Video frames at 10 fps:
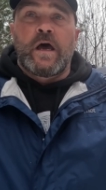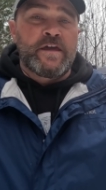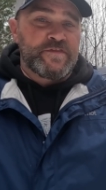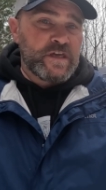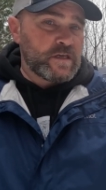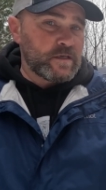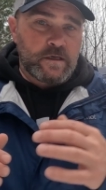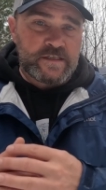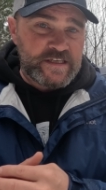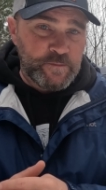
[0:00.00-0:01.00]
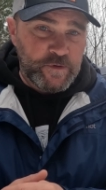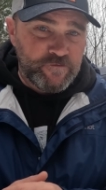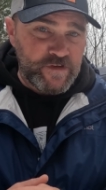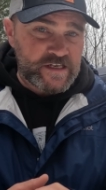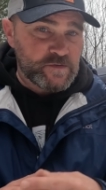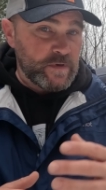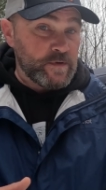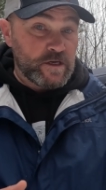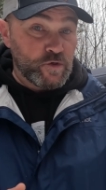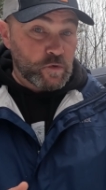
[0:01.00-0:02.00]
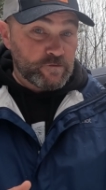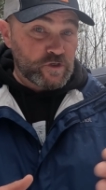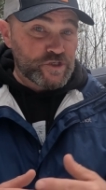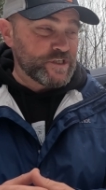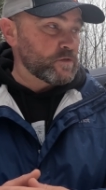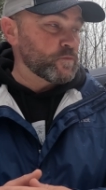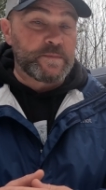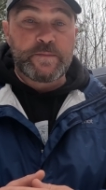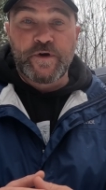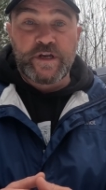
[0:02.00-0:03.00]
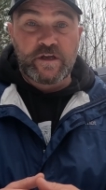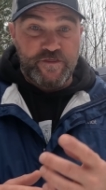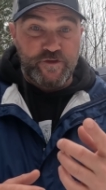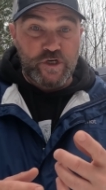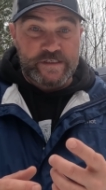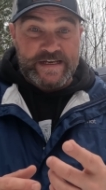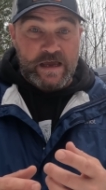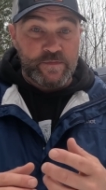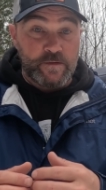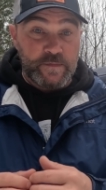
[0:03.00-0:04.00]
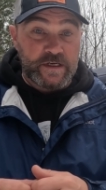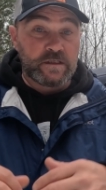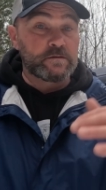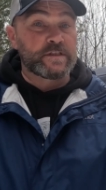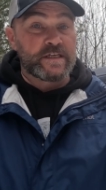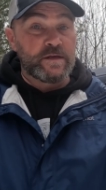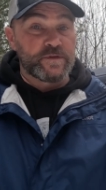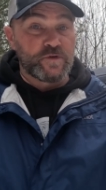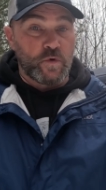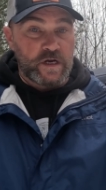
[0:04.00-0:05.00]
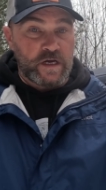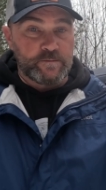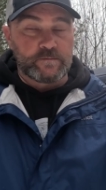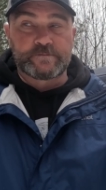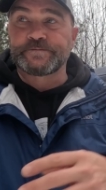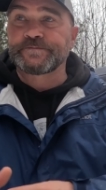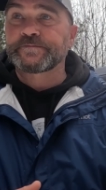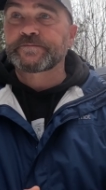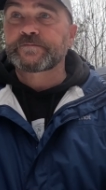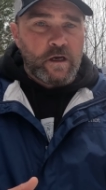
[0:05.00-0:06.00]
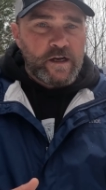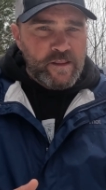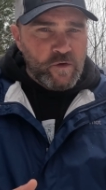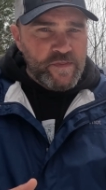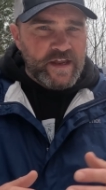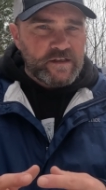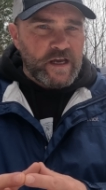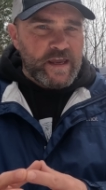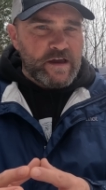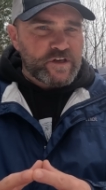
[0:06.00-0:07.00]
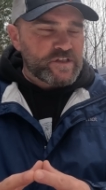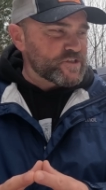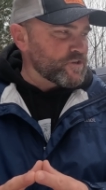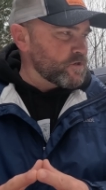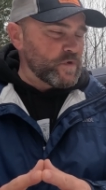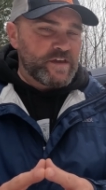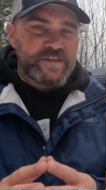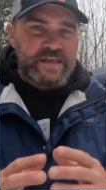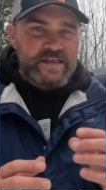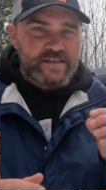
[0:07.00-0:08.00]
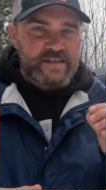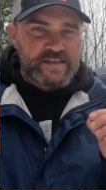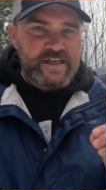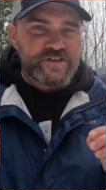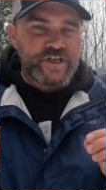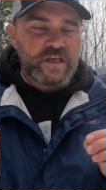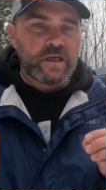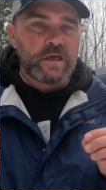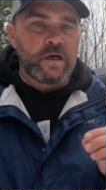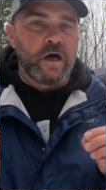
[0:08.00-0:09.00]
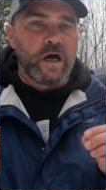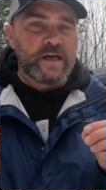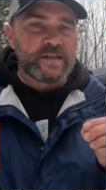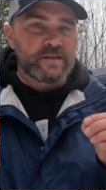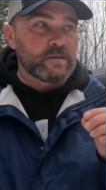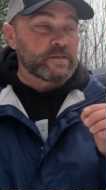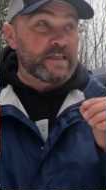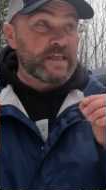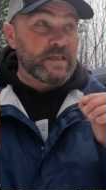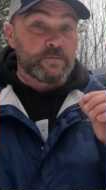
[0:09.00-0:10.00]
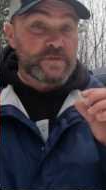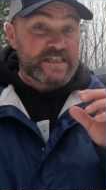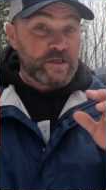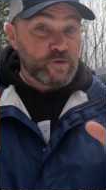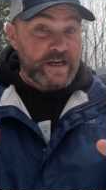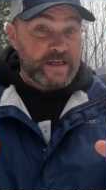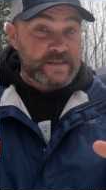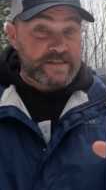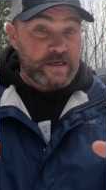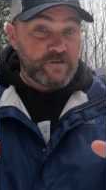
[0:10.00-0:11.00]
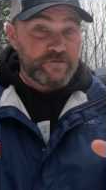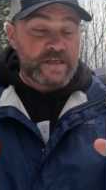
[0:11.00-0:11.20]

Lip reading: I think a simple fix, maybe a newer version, would be putting a third tab in the middle to keep the door up. Another one that I have a concern with is the stitching on the mosquito netting itself.